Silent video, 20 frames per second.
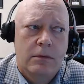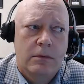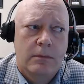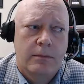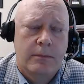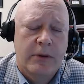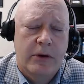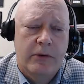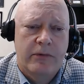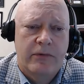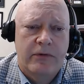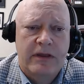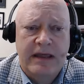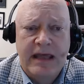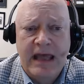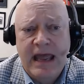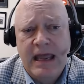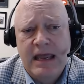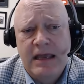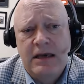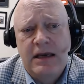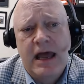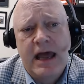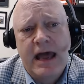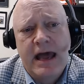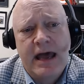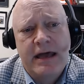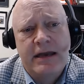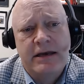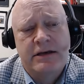both gain
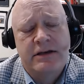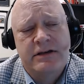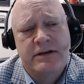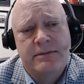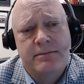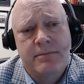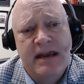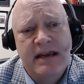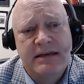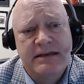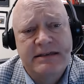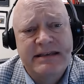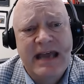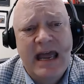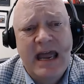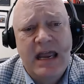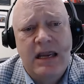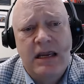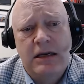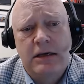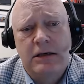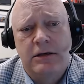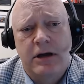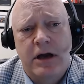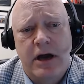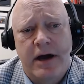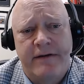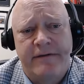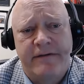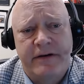and maintain
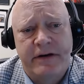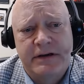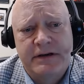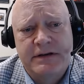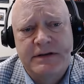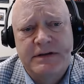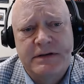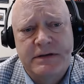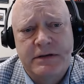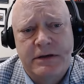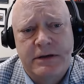confidence.